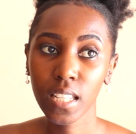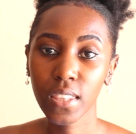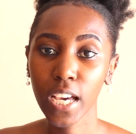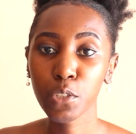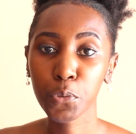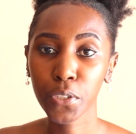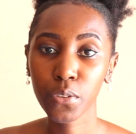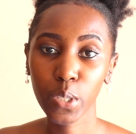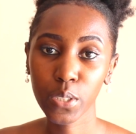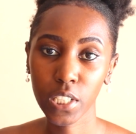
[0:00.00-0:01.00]
that
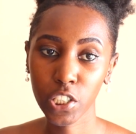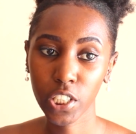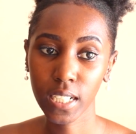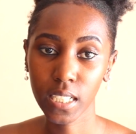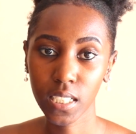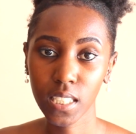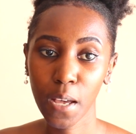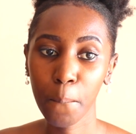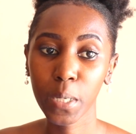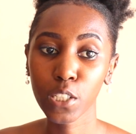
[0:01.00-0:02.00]
12,000 shillings,
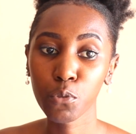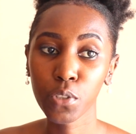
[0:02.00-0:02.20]
but